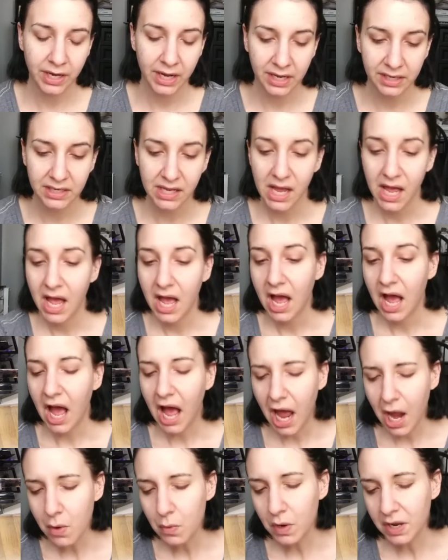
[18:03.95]
Kit.
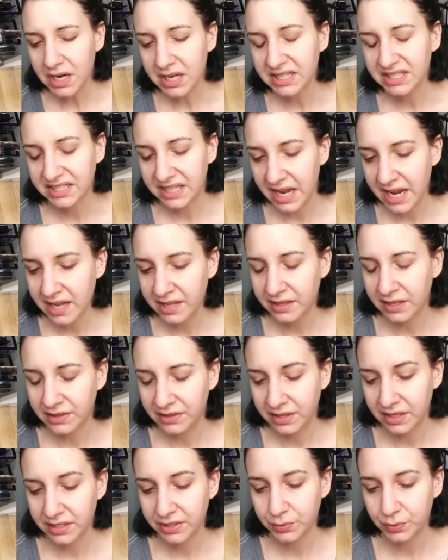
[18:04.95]
I want to say that
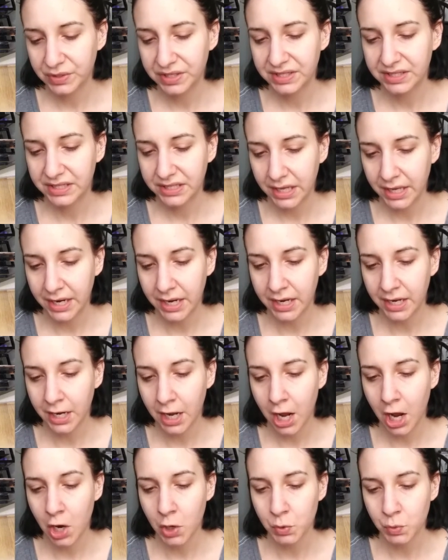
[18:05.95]
this was sitting
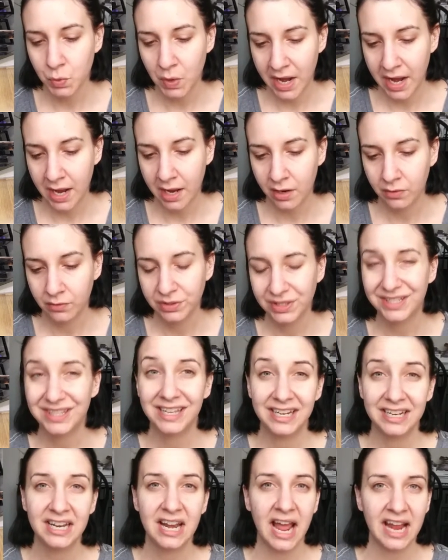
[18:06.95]
around
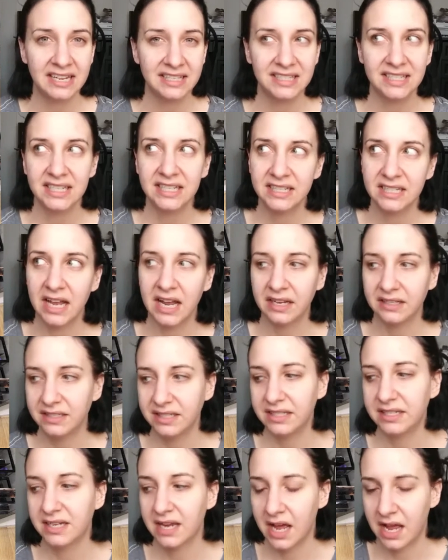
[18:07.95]
the
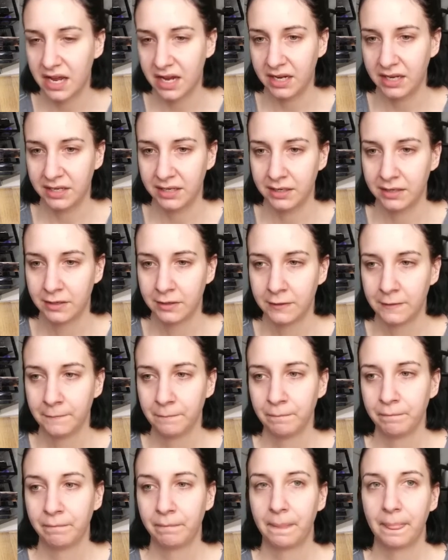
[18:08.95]
$19.99
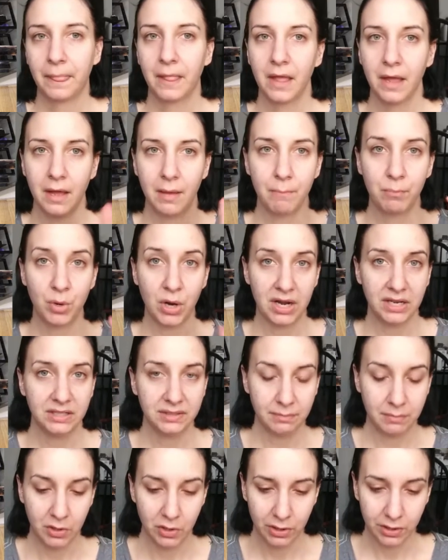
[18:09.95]

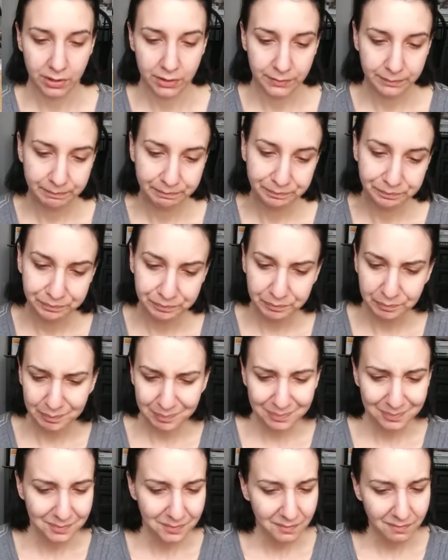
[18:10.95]
price mark.
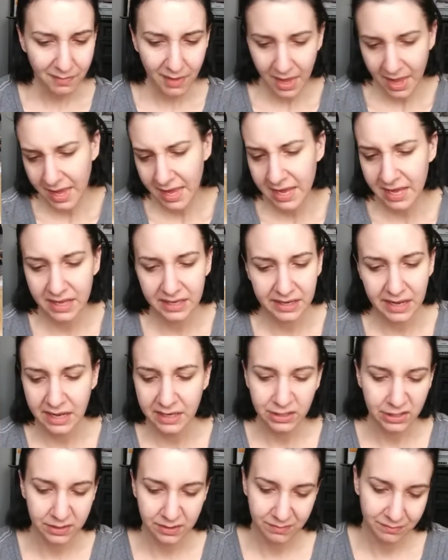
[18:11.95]
And
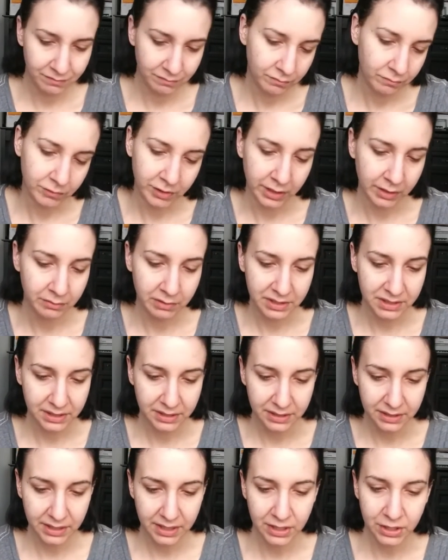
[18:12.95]
I just really
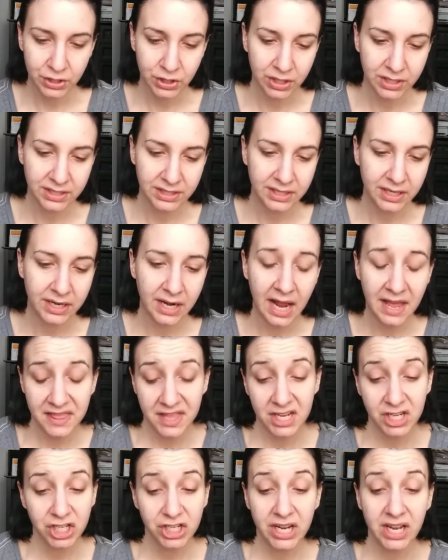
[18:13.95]
wasn't interested. I
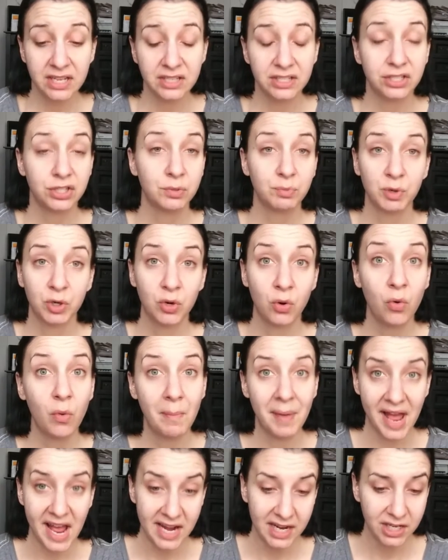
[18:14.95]
think she has super cool
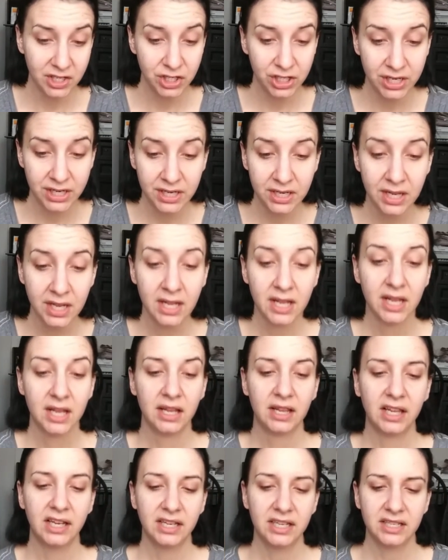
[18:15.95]
packaging.
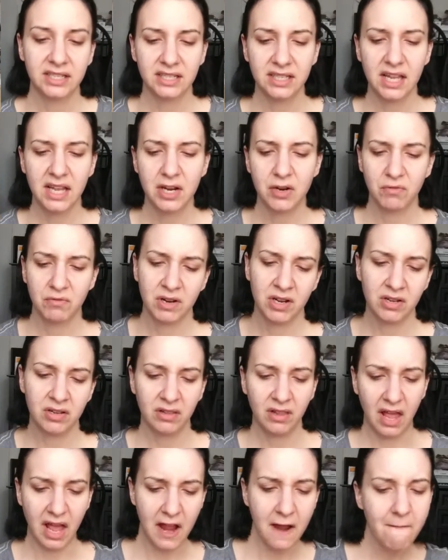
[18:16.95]
Like, it's like real,
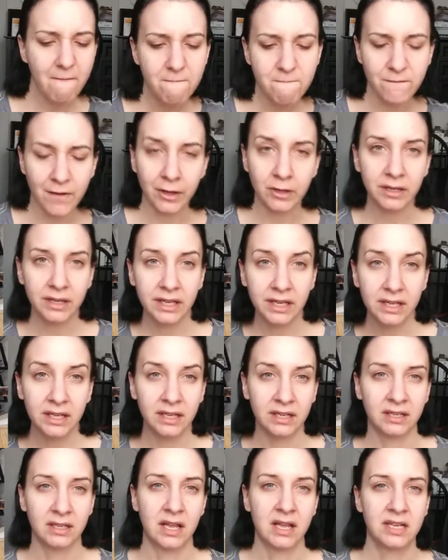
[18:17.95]
like, funky
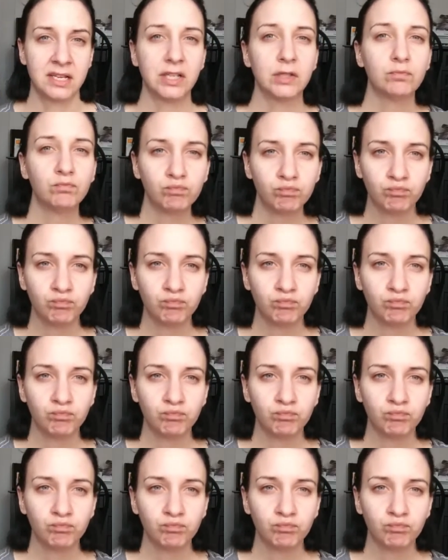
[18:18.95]
and like,